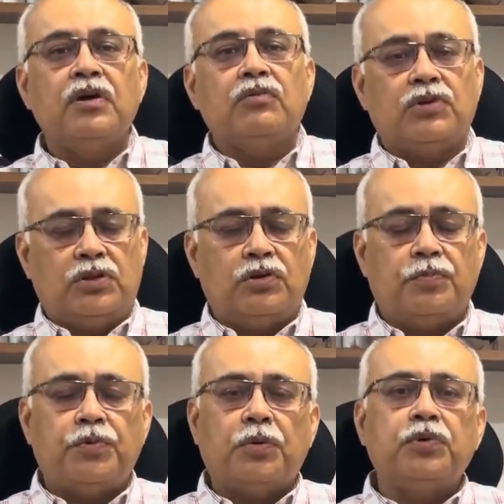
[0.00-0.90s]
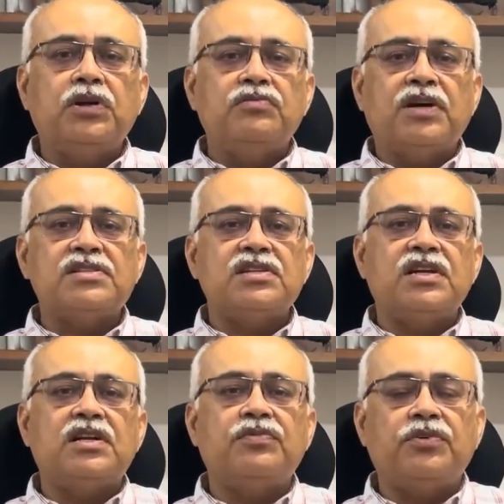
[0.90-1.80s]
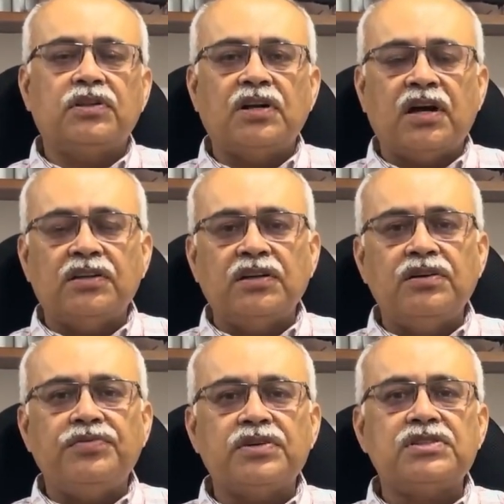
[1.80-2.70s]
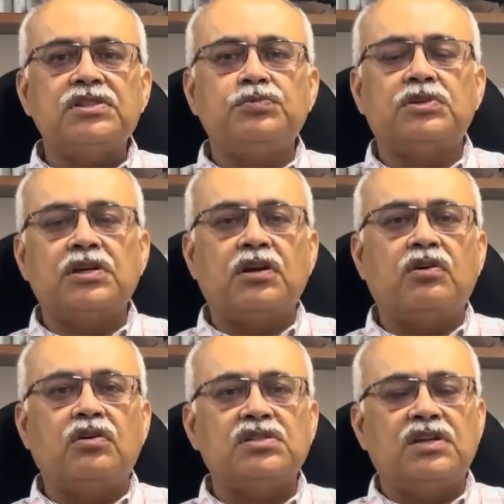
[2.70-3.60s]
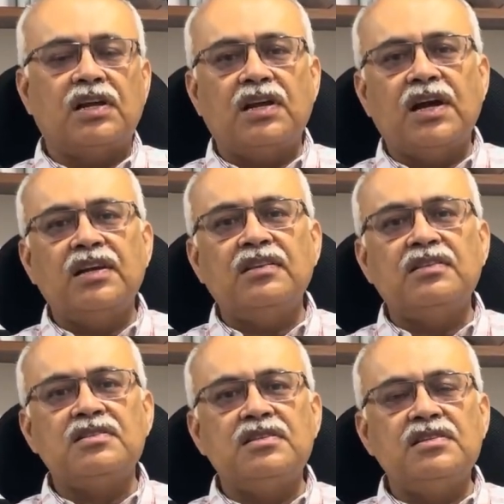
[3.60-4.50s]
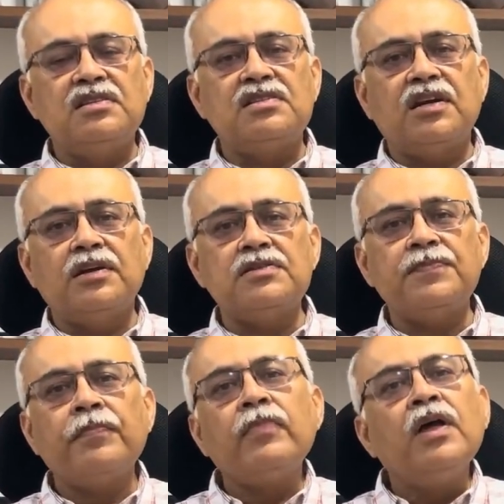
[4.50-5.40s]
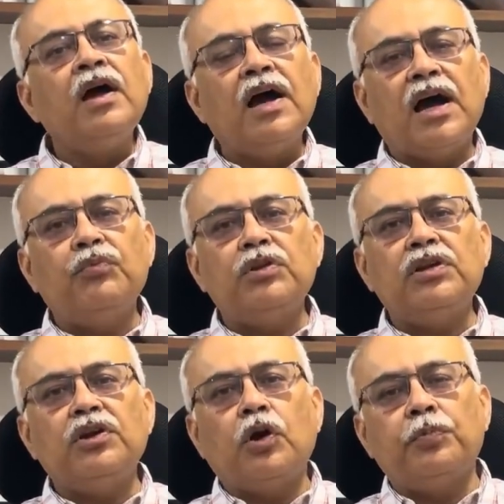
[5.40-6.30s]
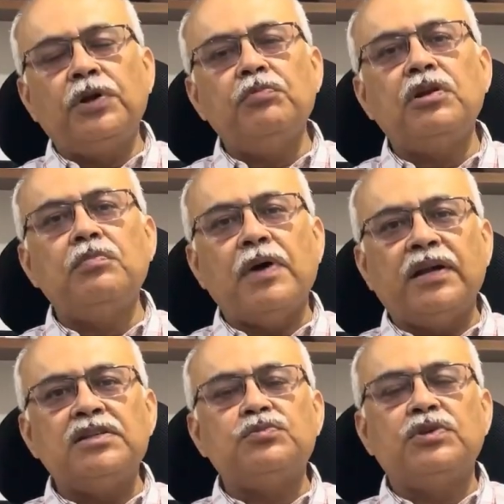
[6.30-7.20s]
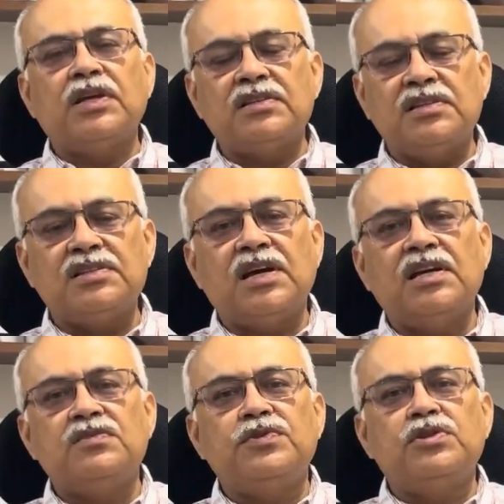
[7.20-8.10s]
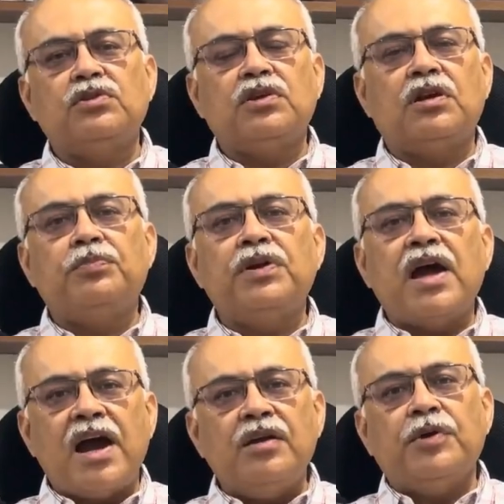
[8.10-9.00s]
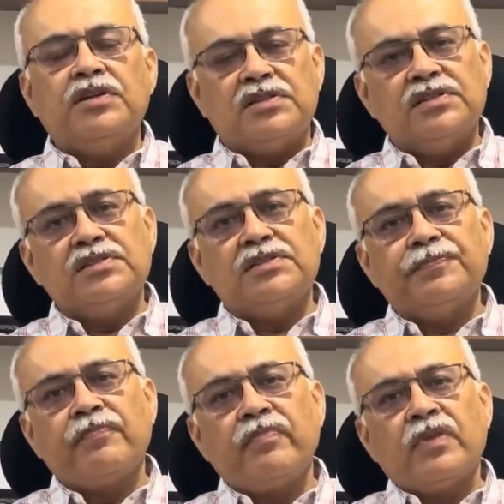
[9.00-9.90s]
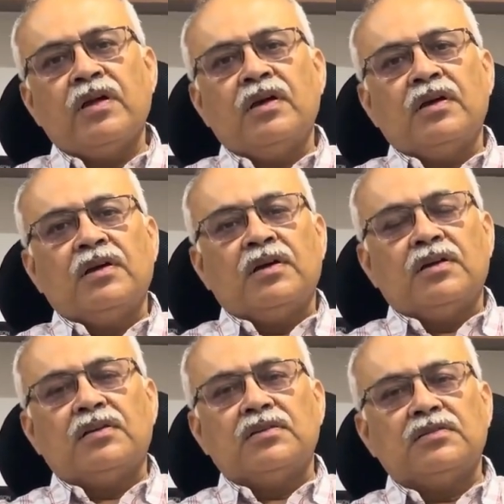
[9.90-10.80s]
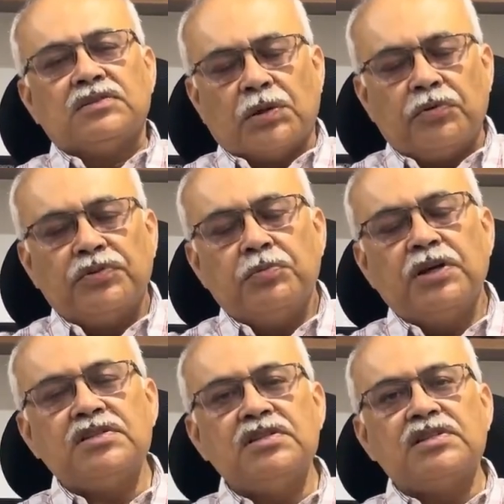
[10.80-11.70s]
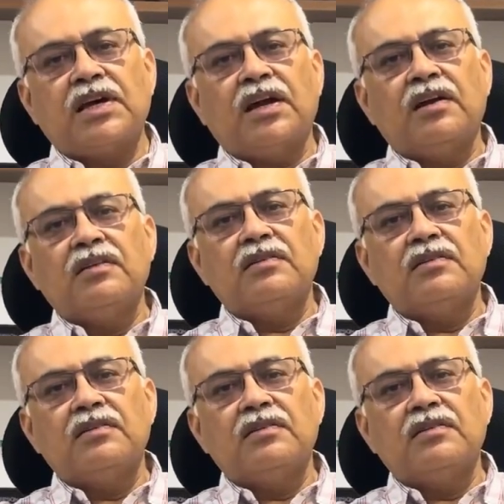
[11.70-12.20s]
whether you are properly vaccinated for the other infections which can cause a decline in this disease status, and whether you are optimally managed with exercise, physiotherapy and medicines. Some of the medicines can